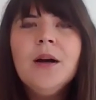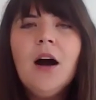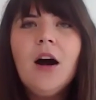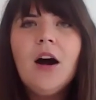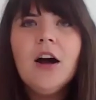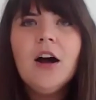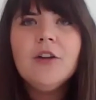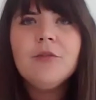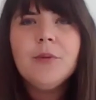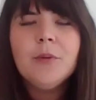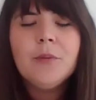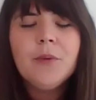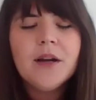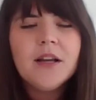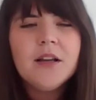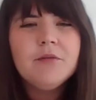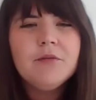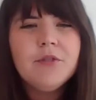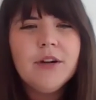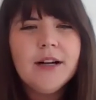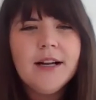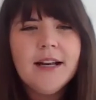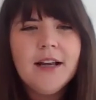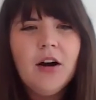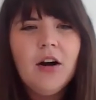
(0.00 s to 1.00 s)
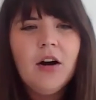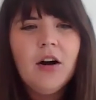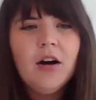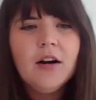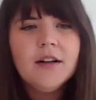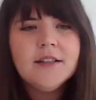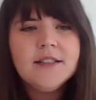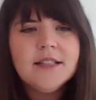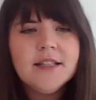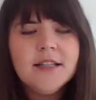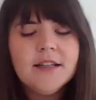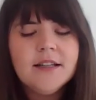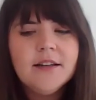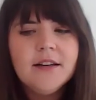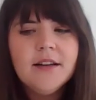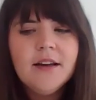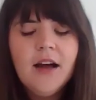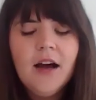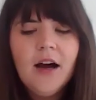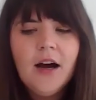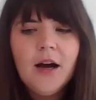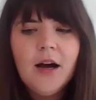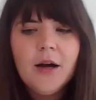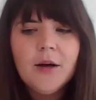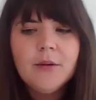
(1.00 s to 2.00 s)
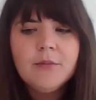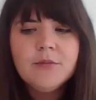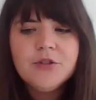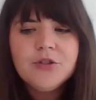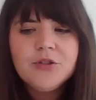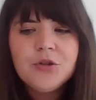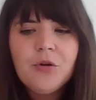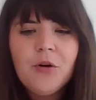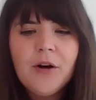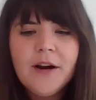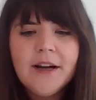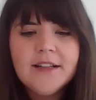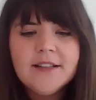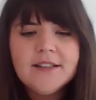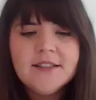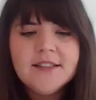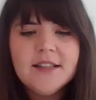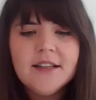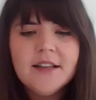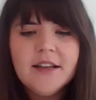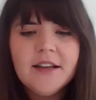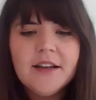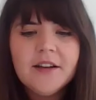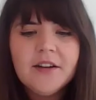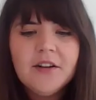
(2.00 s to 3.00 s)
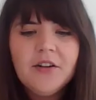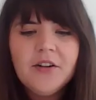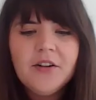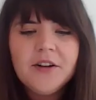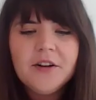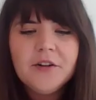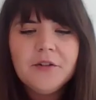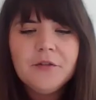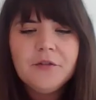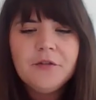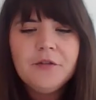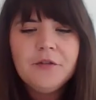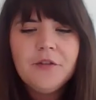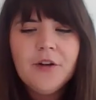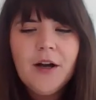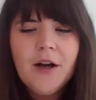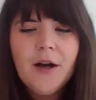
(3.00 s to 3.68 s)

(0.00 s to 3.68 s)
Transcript: I've been working really hard in trying to kind of